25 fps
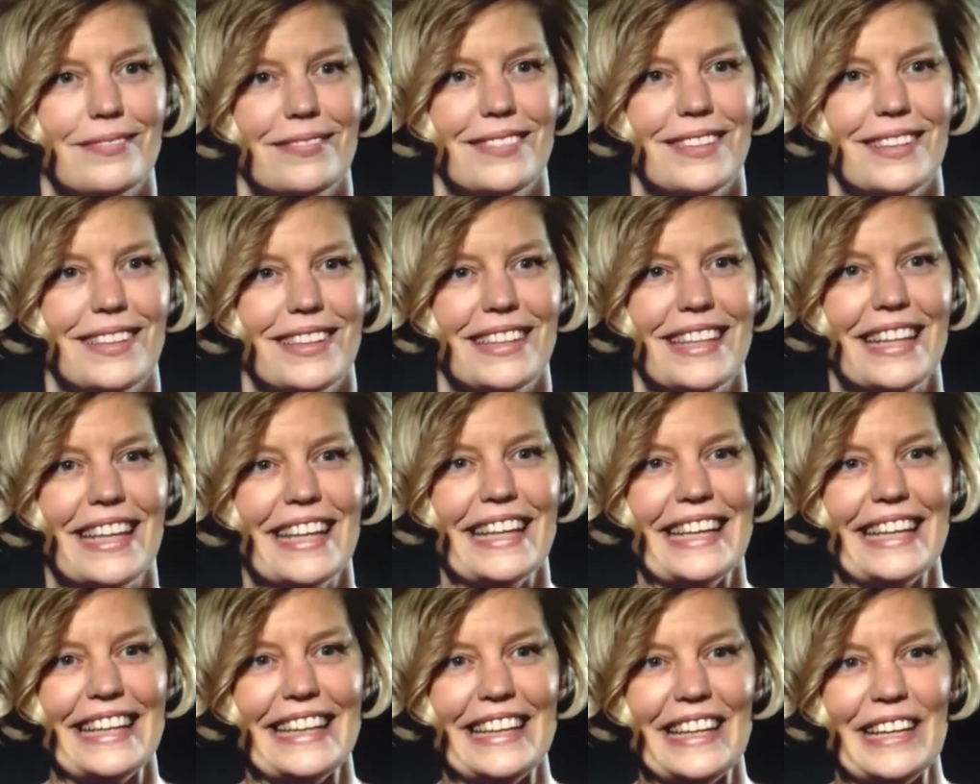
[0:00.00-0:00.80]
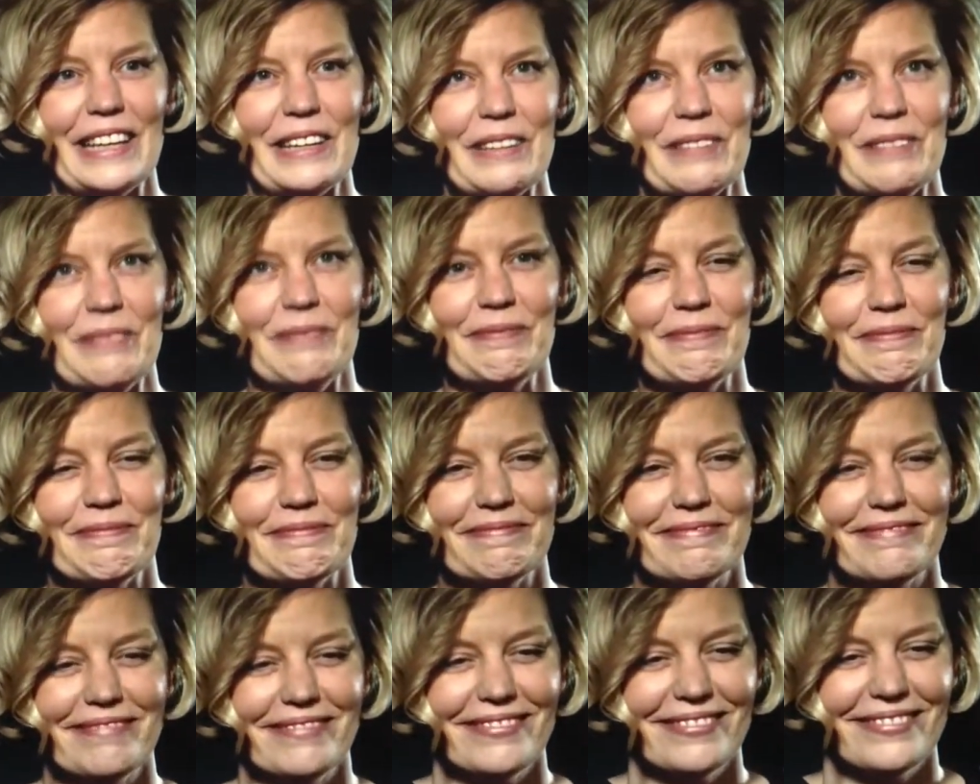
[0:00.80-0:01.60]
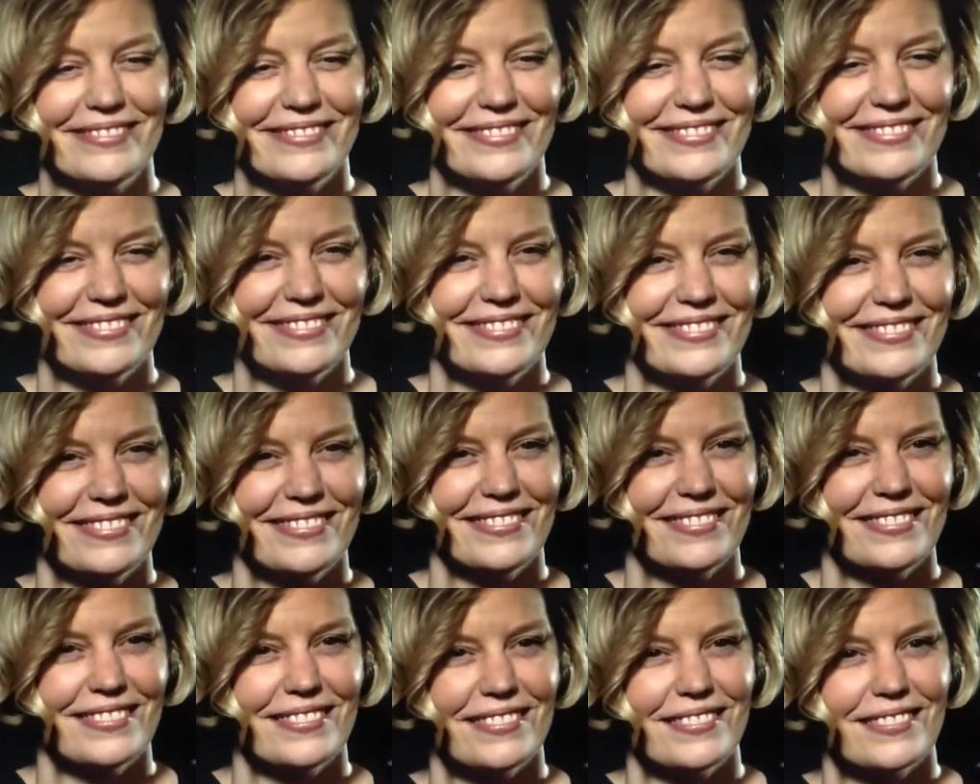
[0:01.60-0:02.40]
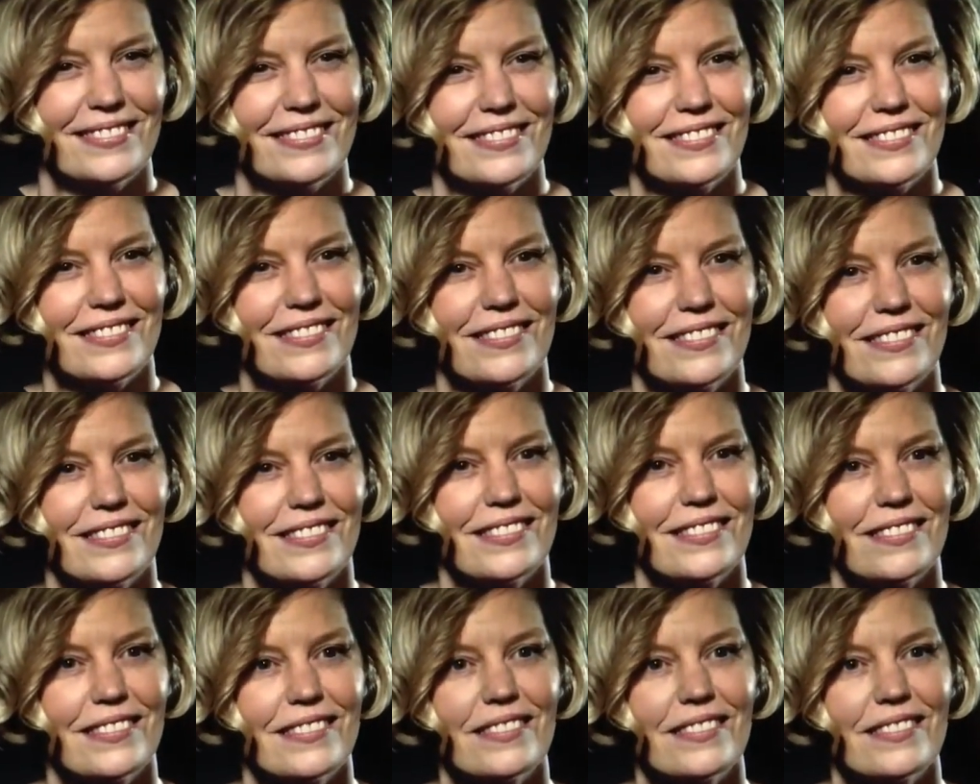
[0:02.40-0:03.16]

Jady Bates. Welcome to the Decisive Moment.